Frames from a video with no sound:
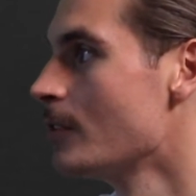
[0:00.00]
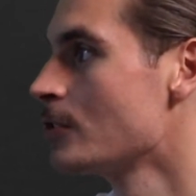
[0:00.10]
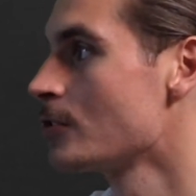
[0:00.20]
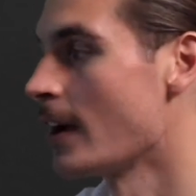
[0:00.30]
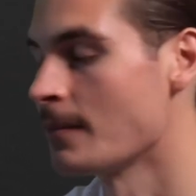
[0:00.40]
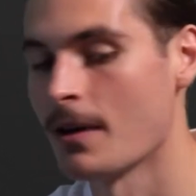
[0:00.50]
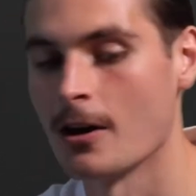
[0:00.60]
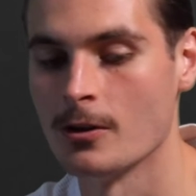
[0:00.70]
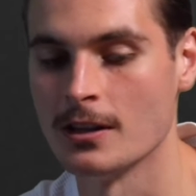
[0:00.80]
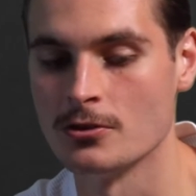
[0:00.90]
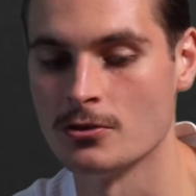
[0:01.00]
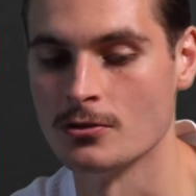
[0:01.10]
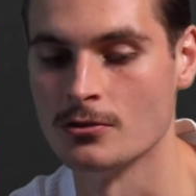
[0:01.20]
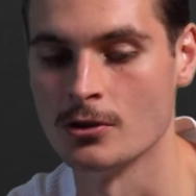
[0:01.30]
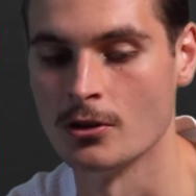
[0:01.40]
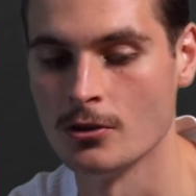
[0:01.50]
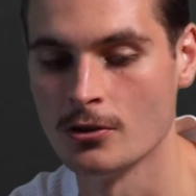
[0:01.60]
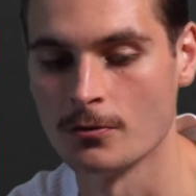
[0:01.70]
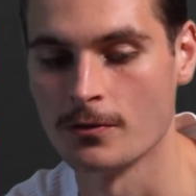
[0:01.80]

strike power into your